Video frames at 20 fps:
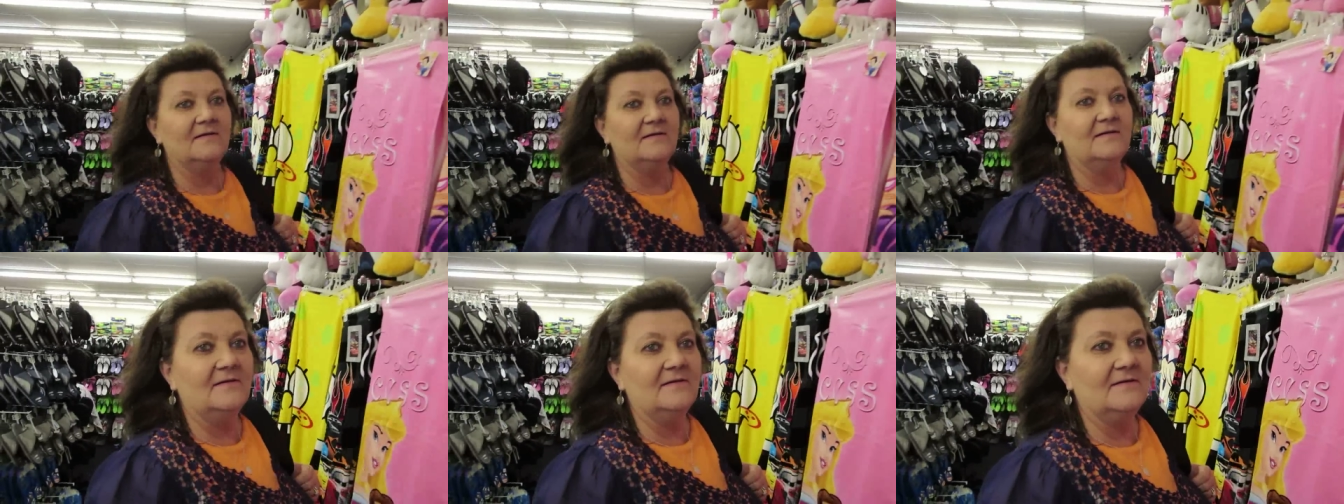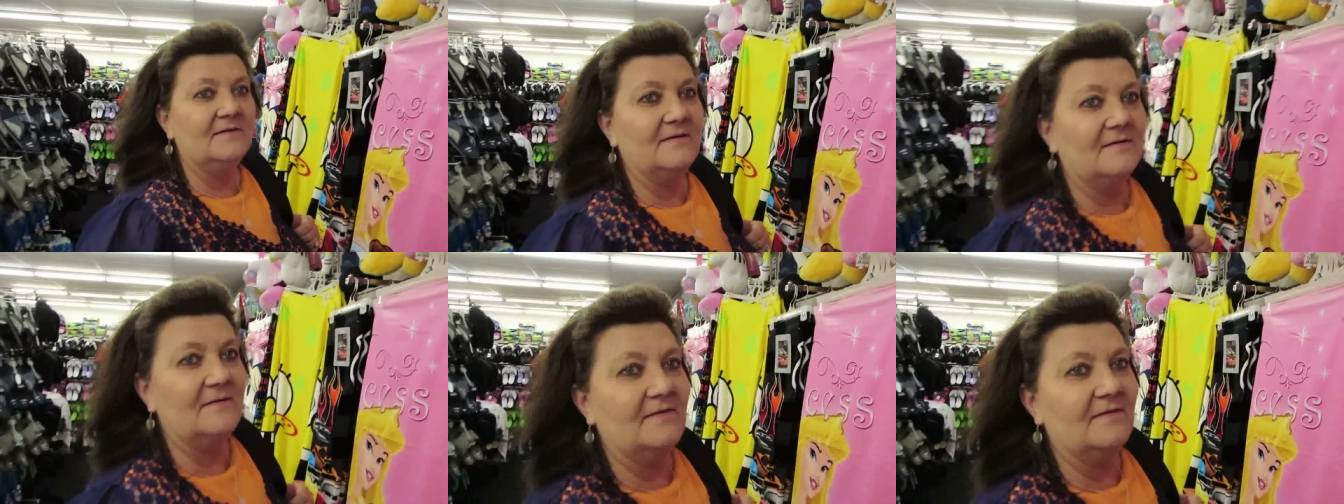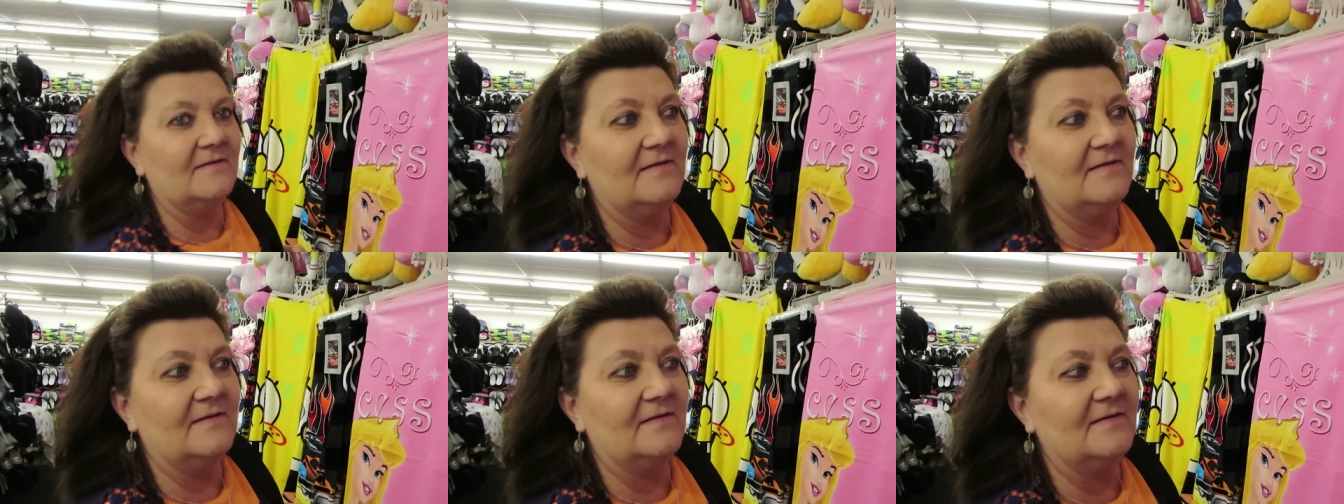store in
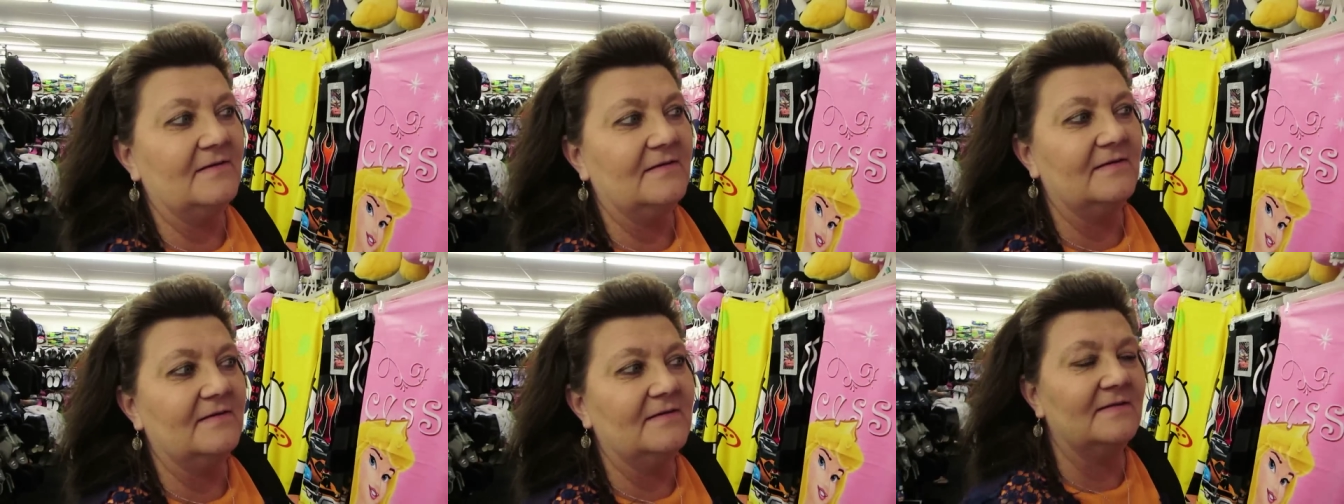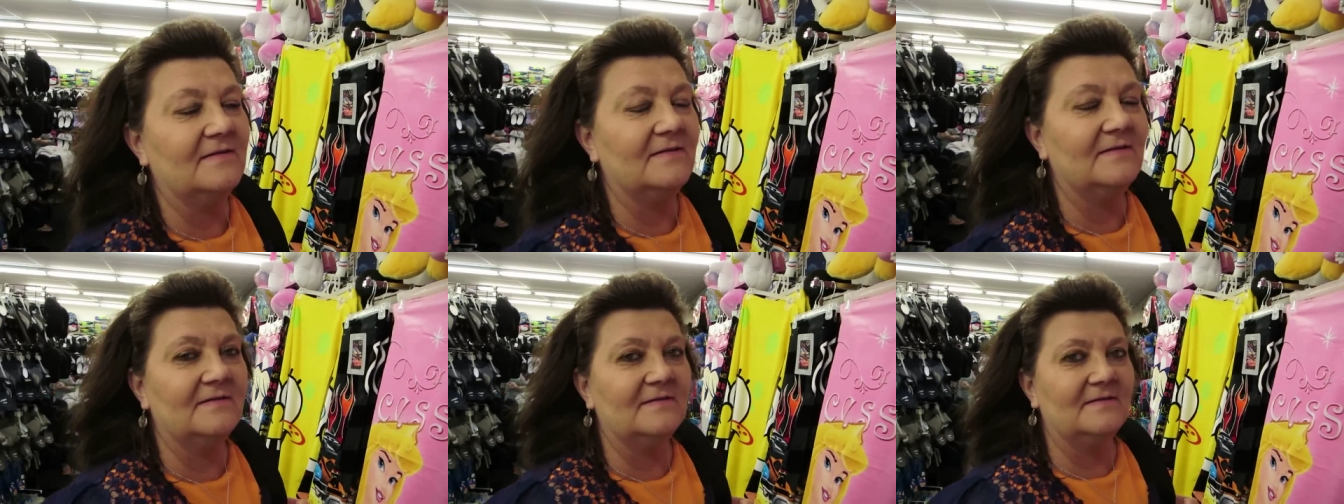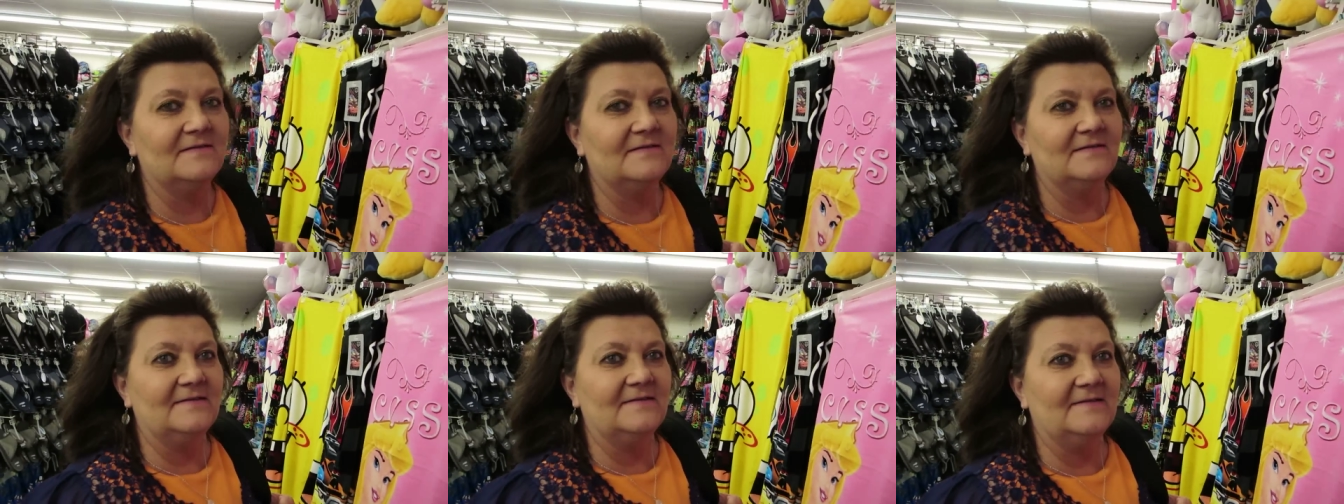light of the
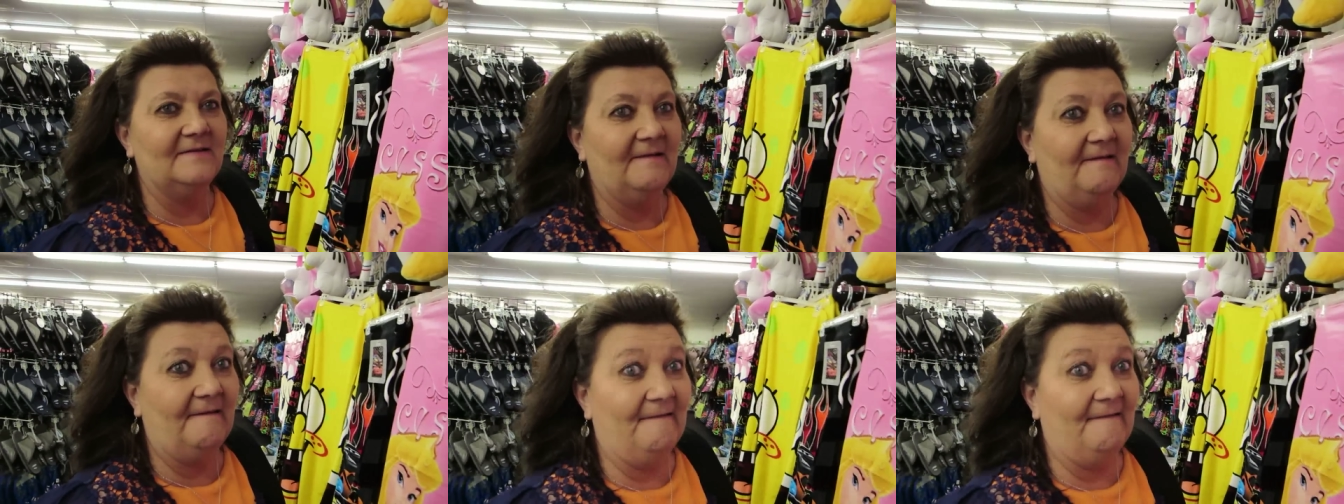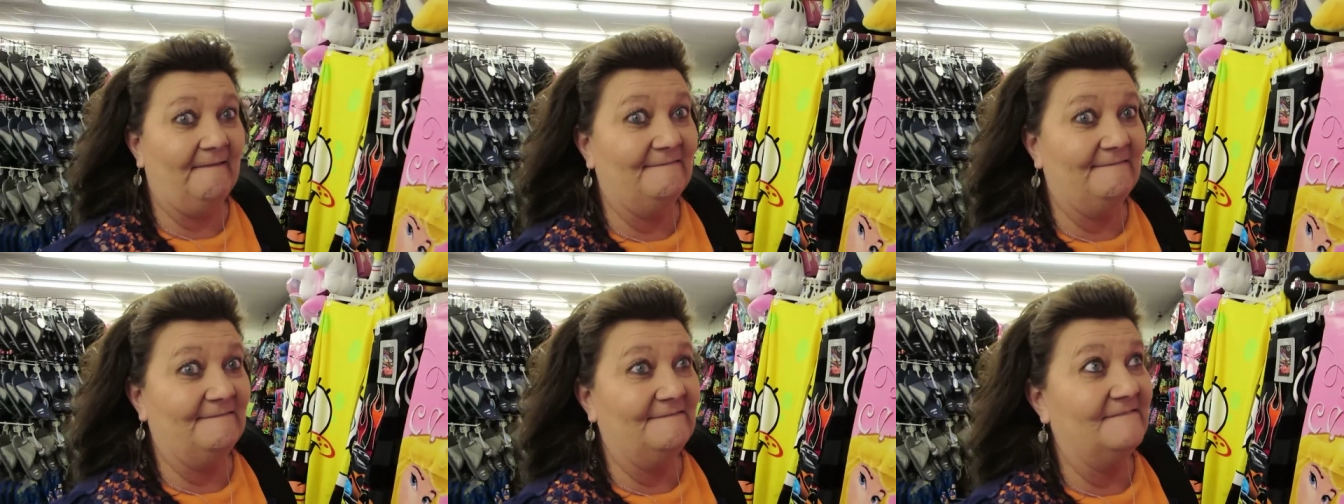current news?